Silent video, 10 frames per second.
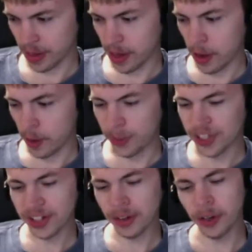We
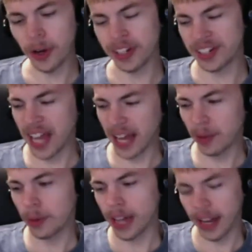still don't know exactly
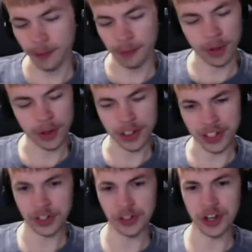what kind of
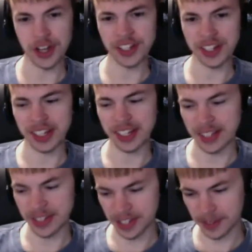person Johnson
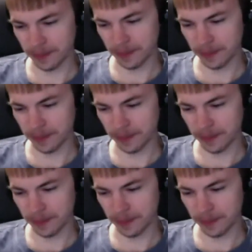is.